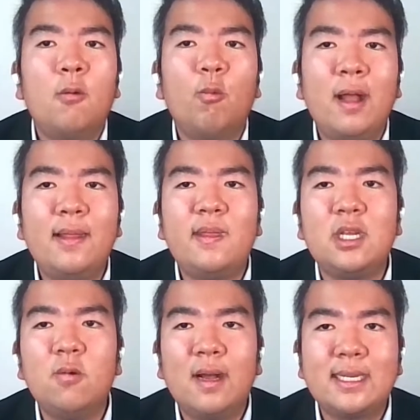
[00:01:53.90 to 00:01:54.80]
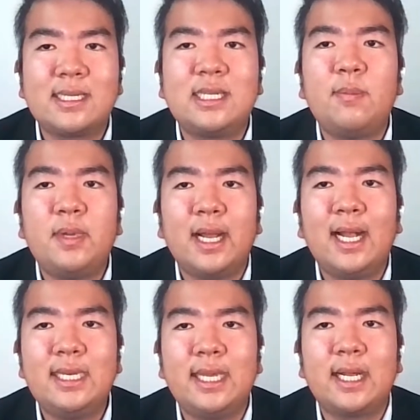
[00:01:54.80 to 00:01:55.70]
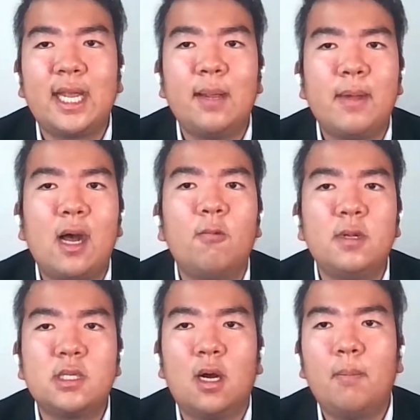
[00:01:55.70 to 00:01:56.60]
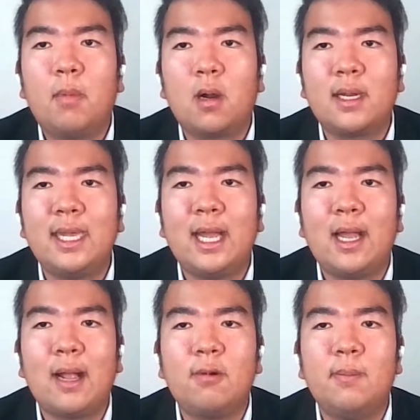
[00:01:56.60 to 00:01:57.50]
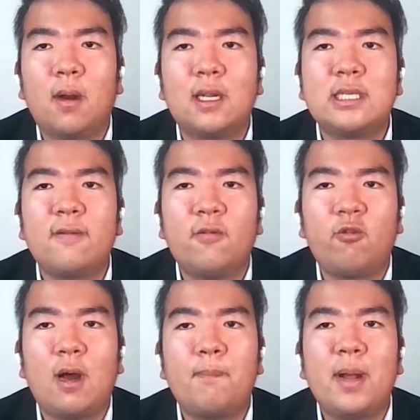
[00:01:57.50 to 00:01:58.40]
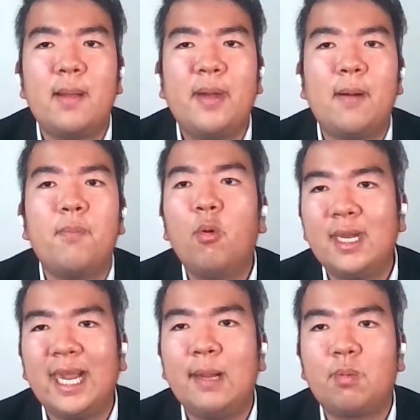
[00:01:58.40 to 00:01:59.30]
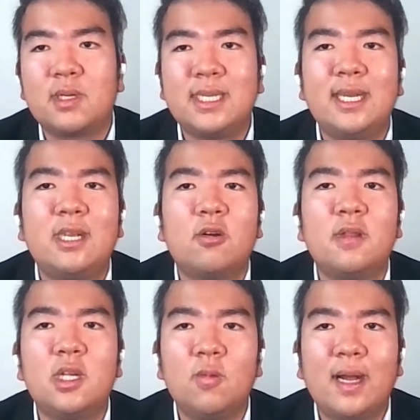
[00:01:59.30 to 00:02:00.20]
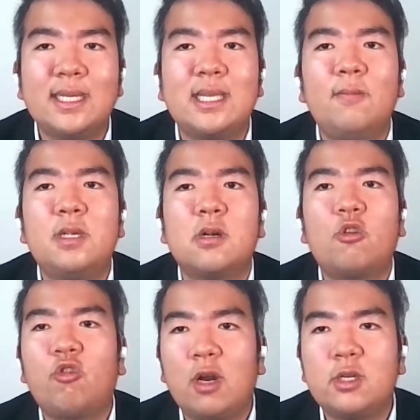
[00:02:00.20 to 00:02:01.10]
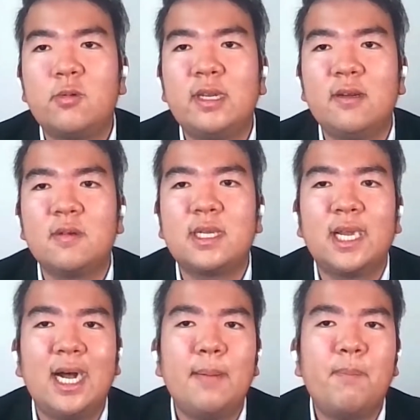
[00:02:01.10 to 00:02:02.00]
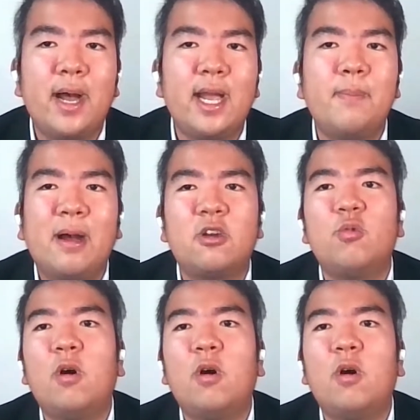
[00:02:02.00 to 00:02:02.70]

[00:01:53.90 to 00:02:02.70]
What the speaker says: When the US CPI data came out, we saw equity markets drop by about 0.8% here in the US, and we saw treasury yields climb by about